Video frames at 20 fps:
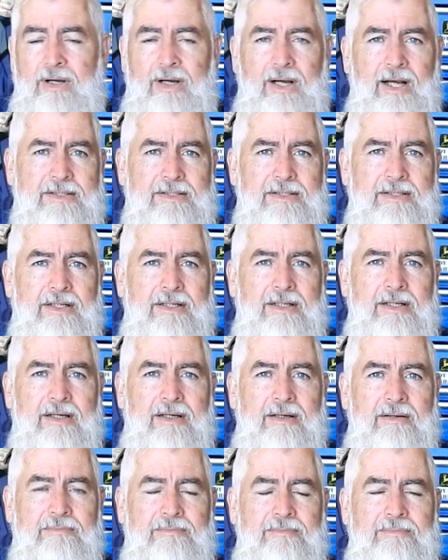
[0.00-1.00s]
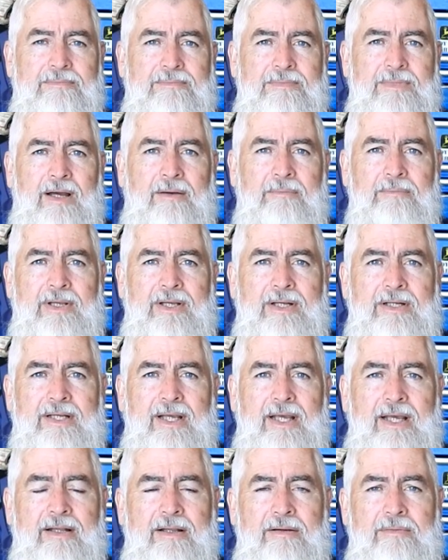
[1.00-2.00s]
Us and the company in
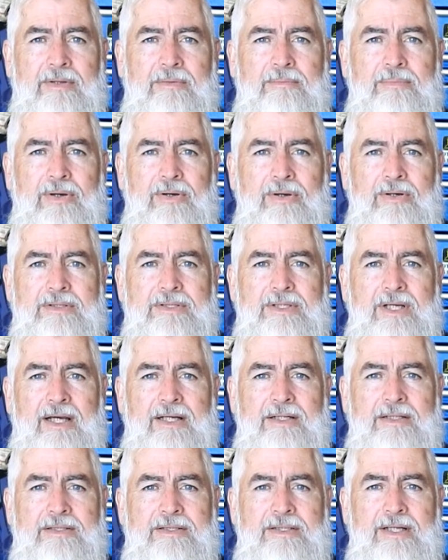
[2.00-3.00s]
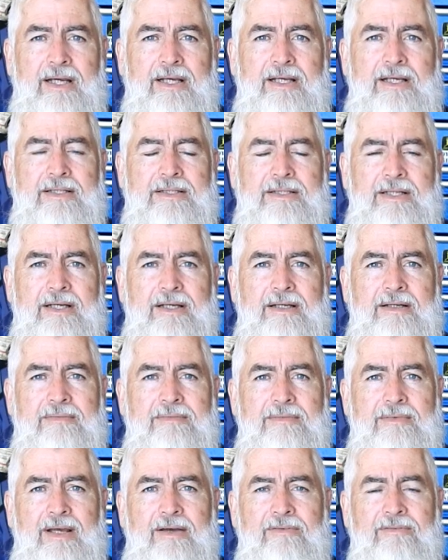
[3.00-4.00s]
town, the Perkins agent Jakey's there
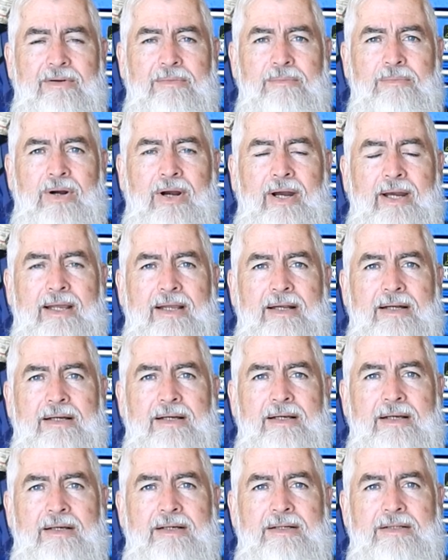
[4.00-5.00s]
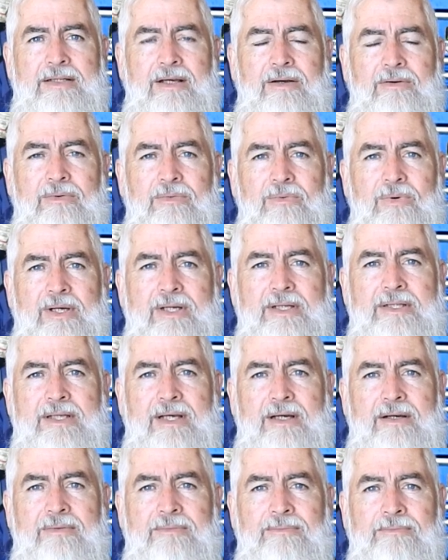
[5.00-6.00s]
having a break, and so are we.
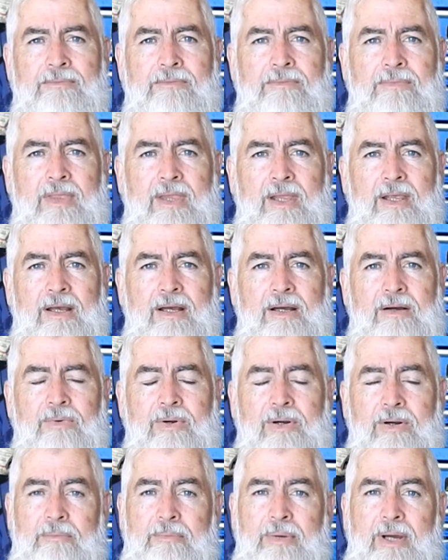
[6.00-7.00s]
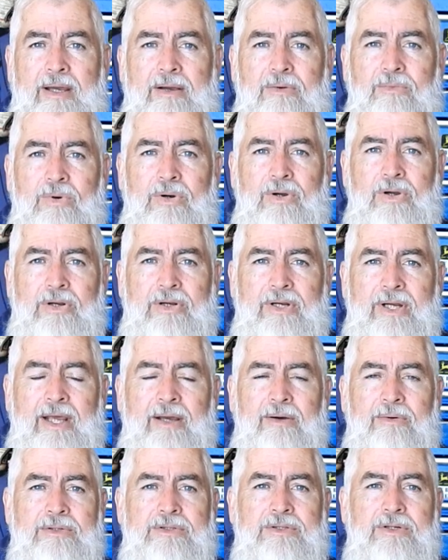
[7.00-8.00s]
So we're not back at work
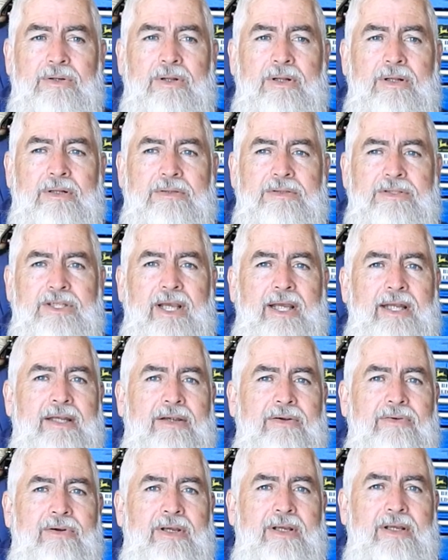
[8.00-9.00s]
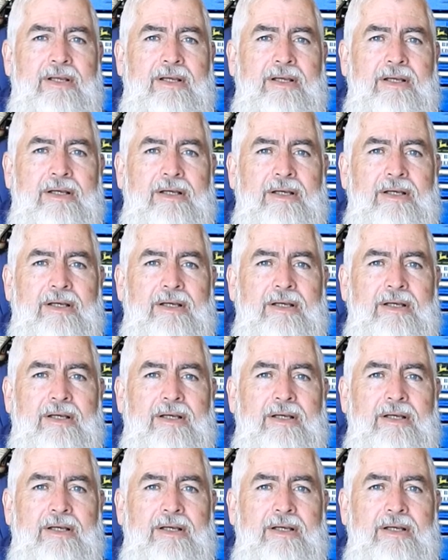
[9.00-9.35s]
now until January